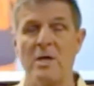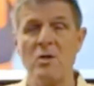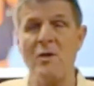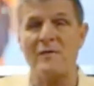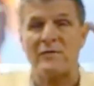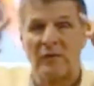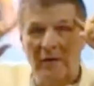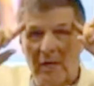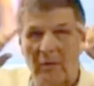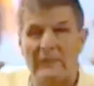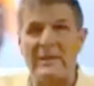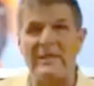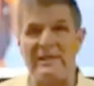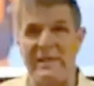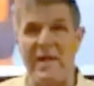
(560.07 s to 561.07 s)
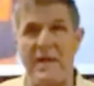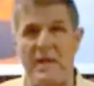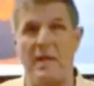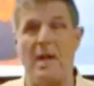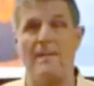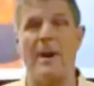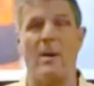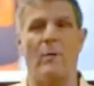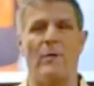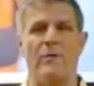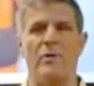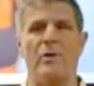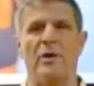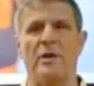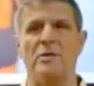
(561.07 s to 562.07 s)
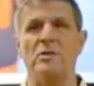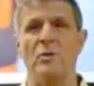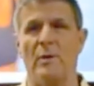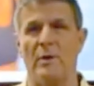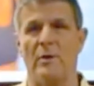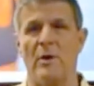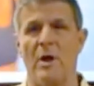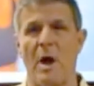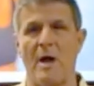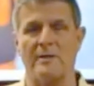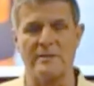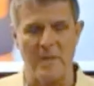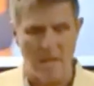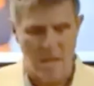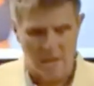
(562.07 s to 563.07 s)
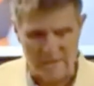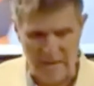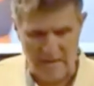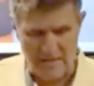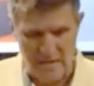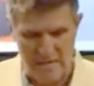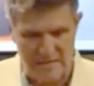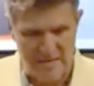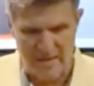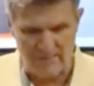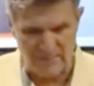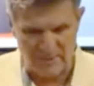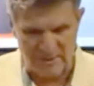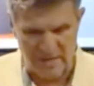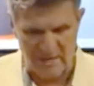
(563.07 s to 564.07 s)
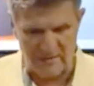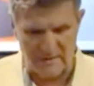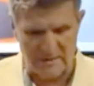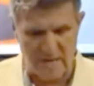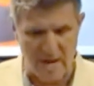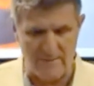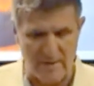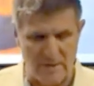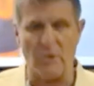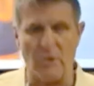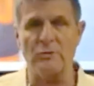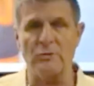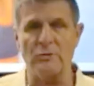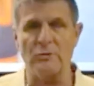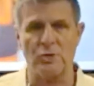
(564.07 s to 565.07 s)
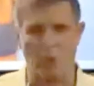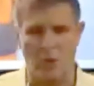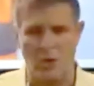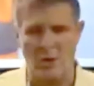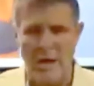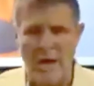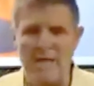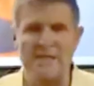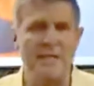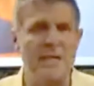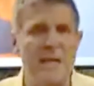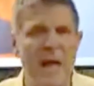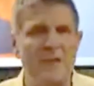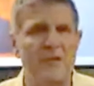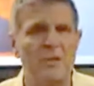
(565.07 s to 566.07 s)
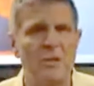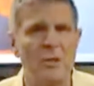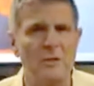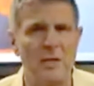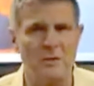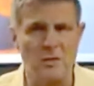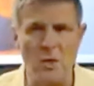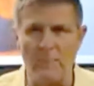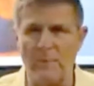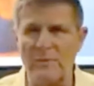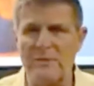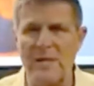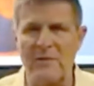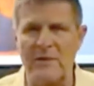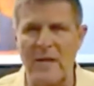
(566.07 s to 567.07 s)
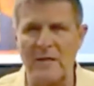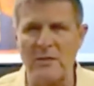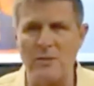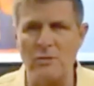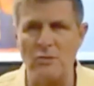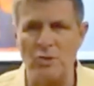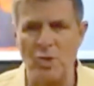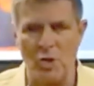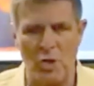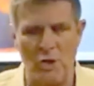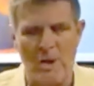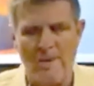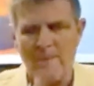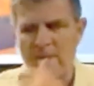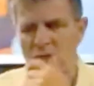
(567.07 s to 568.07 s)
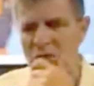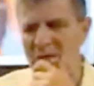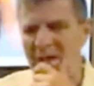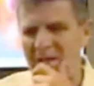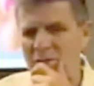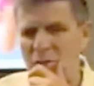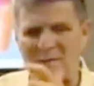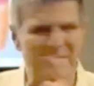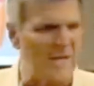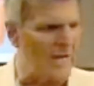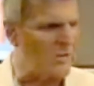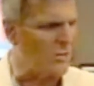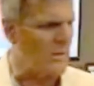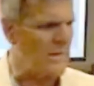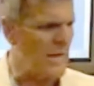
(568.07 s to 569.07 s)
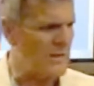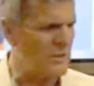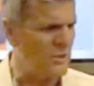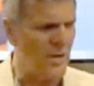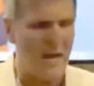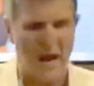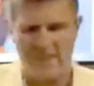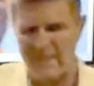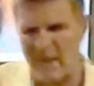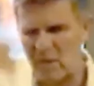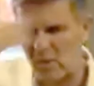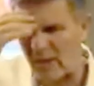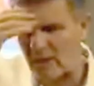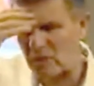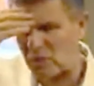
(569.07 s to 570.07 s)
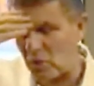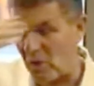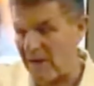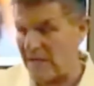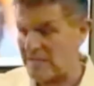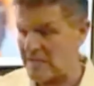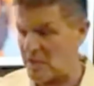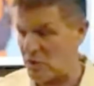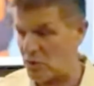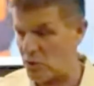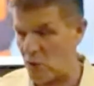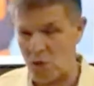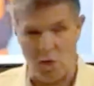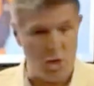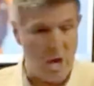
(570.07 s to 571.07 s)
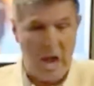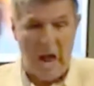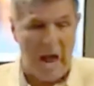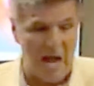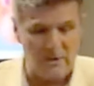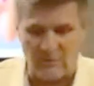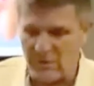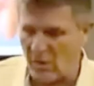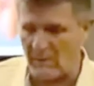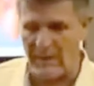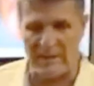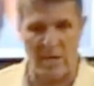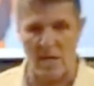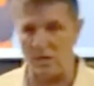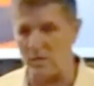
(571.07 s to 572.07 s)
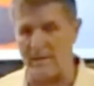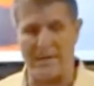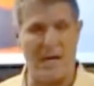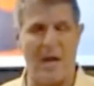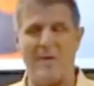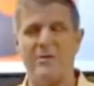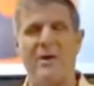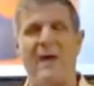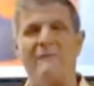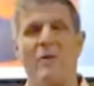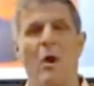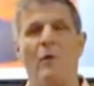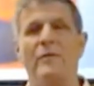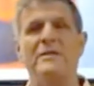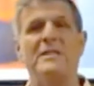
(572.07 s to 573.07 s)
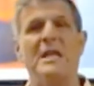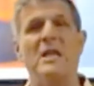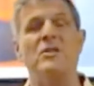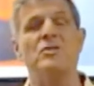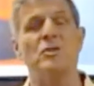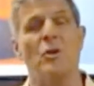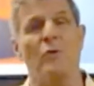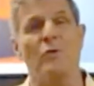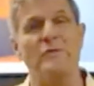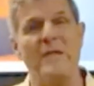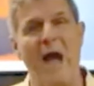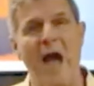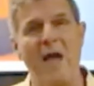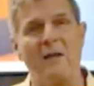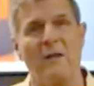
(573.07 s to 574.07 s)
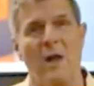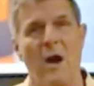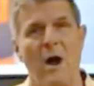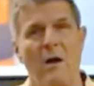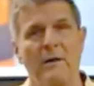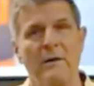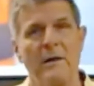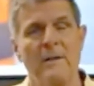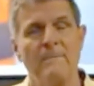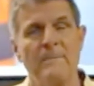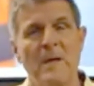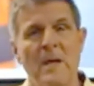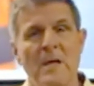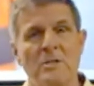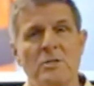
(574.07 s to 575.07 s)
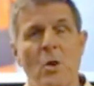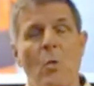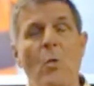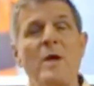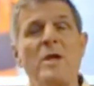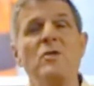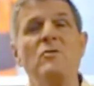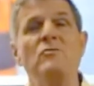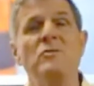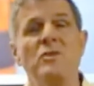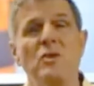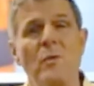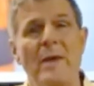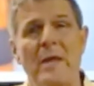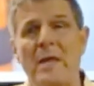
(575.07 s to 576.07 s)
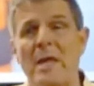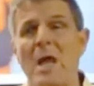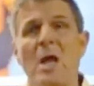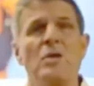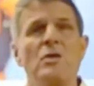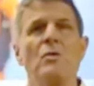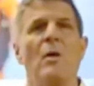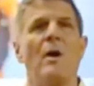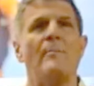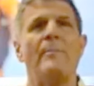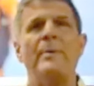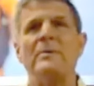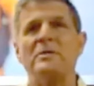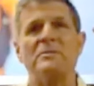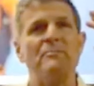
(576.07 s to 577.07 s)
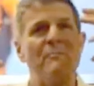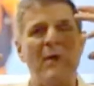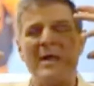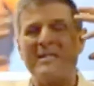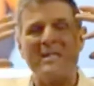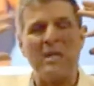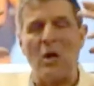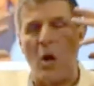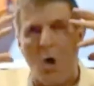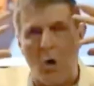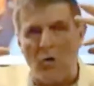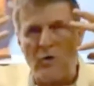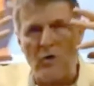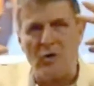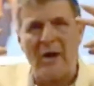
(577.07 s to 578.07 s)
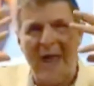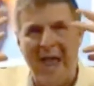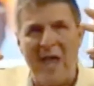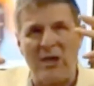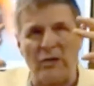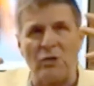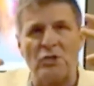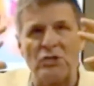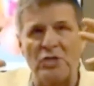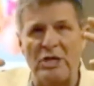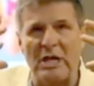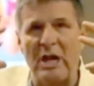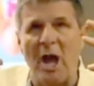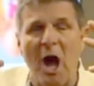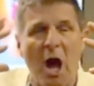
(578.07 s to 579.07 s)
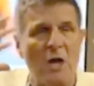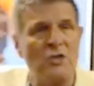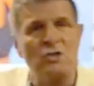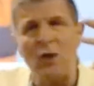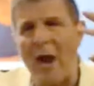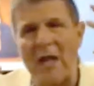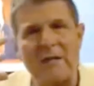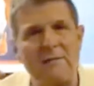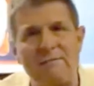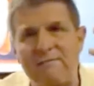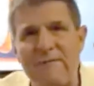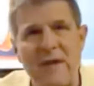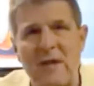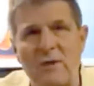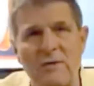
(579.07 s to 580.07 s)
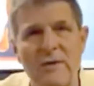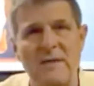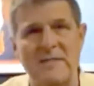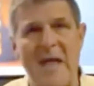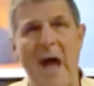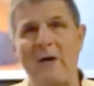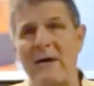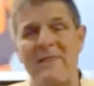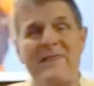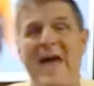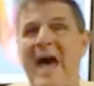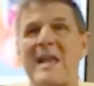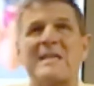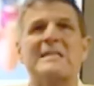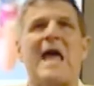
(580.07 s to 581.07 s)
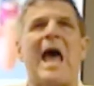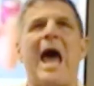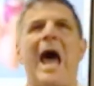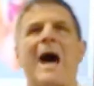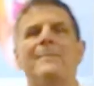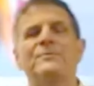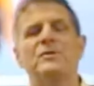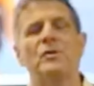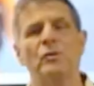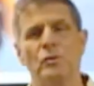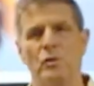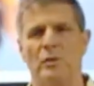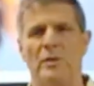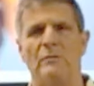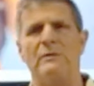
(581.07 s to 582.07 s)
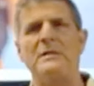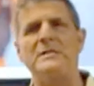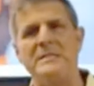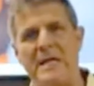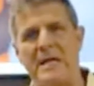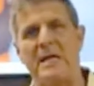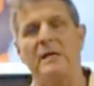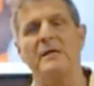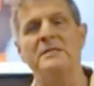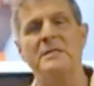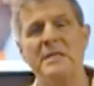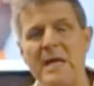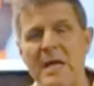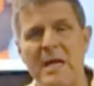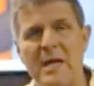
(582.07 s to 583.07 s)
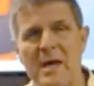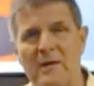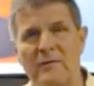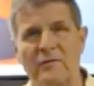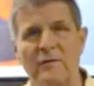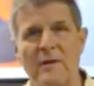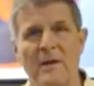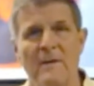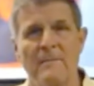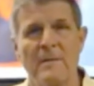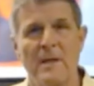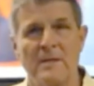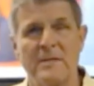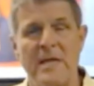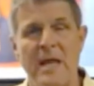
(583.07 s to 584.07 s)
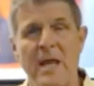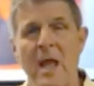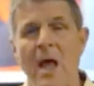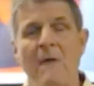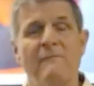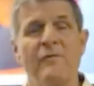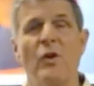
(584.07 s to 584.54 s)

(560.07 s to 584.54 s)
You have to literally think about whether you're going to do it or not. Okay, 98% of the time I don't do sugar. Is today the 2% that I do sugar? Should I do it? Did I do it yesterday? I'm not quite sure. Is this sugar? I don't know. My gosh, oh my God. And you have all this internal dialogue. So what are you doing? You are wasting all your energy on trying to figure this out. And that is absolutely ridiculous and hideous. See?